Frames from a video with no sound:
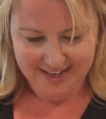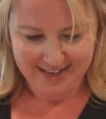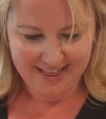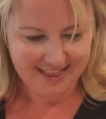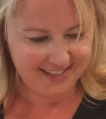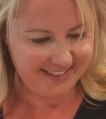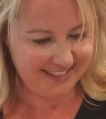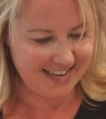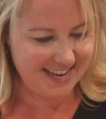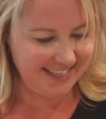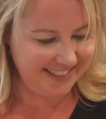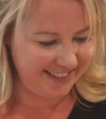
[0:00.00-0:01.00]
get this
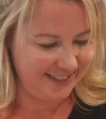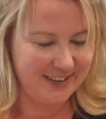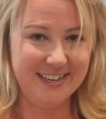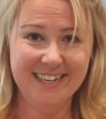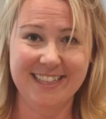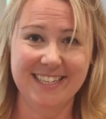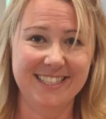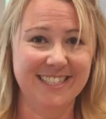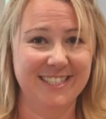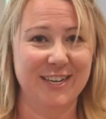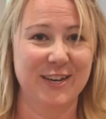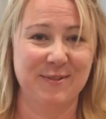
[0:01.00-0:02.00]
guy started. This
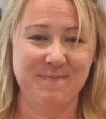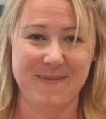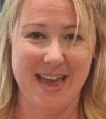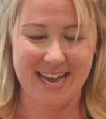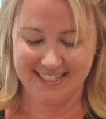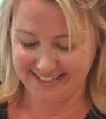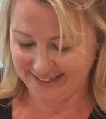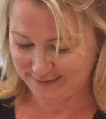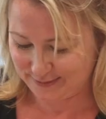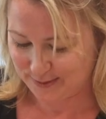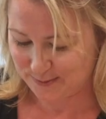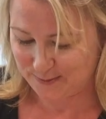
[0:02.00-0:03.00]
is a
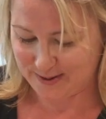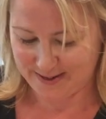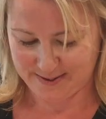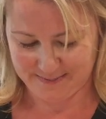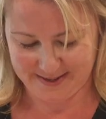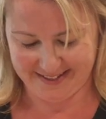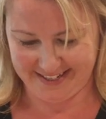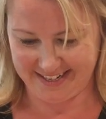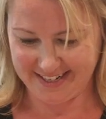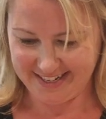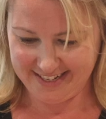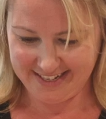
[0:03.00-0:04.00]
massive watermelon,